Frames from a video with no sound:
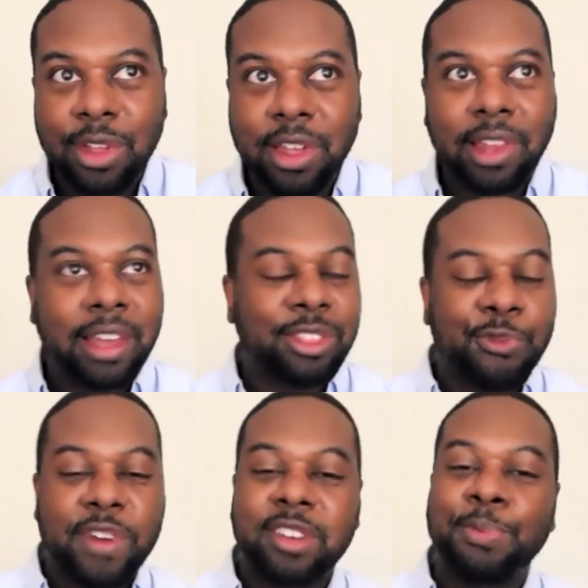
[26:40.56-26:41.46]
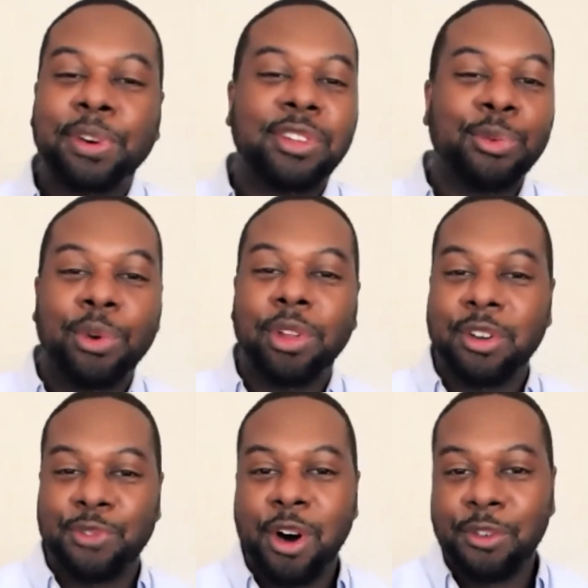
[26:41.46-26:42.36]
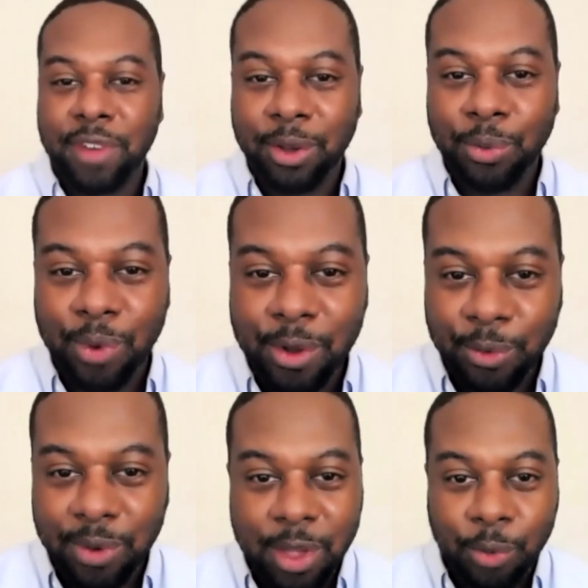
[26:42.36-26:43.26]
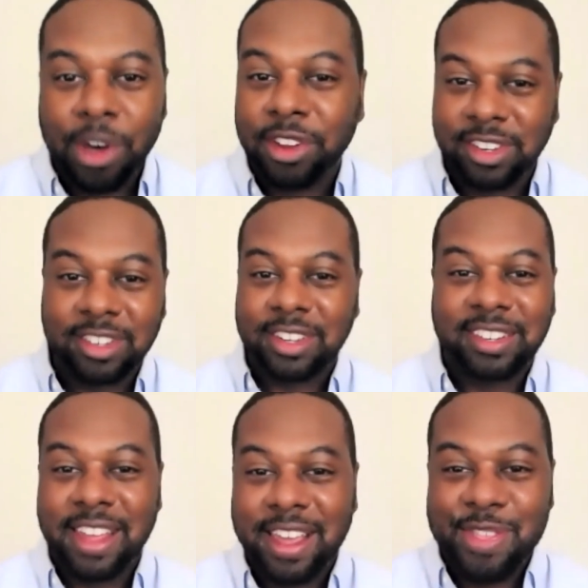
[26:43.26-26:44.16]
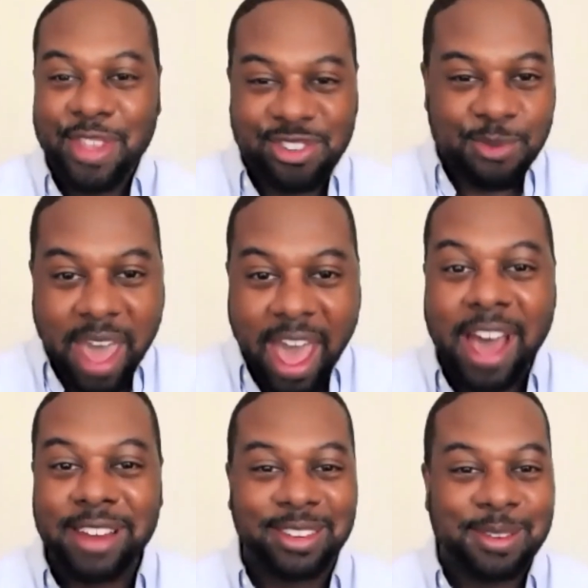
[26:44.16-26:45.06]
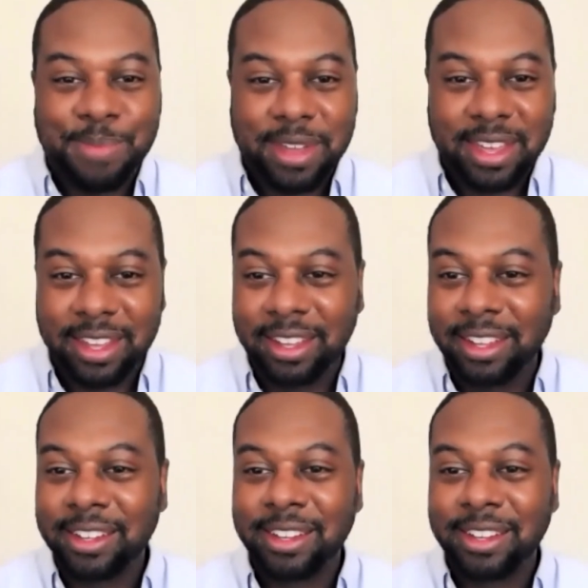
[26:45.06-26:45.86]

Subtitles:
like the Facebooks of the world are evolving, where it was just this thinking that you had to be